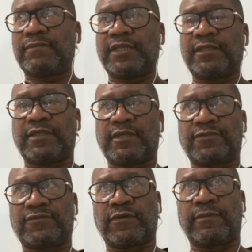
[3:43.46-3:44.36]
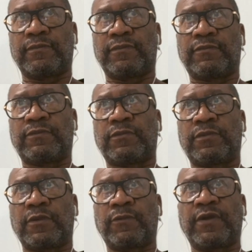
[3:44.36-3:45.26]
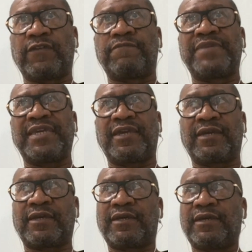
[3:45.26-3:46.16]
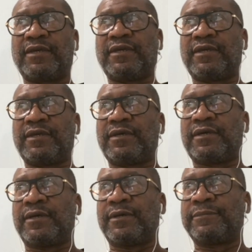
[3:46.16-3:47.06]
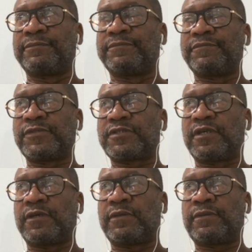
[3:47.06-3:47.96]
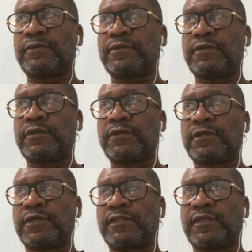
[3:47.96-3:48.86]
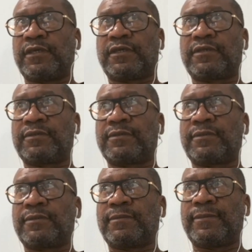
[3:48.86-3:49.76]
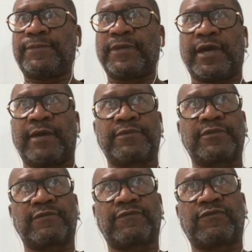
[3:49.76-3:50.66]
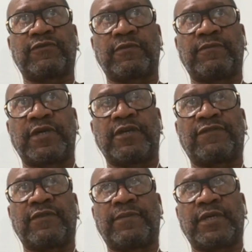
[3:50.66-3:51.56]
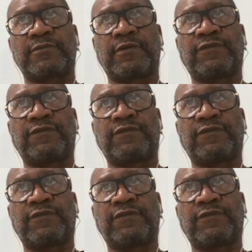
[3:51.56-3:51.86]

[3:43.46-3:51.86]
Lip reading: many things from a way of being. So I think perhaps if the best